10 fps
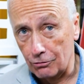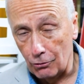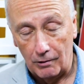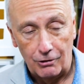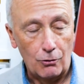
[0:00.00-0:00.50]

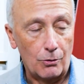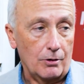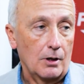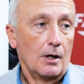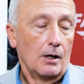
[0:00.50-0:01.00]
story short,
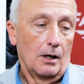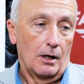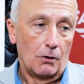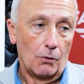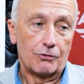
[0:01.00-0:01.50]

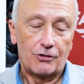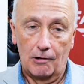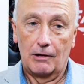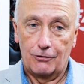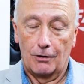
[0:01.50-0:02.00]
a long
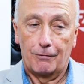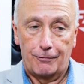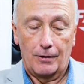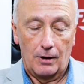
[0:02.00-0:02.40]
series of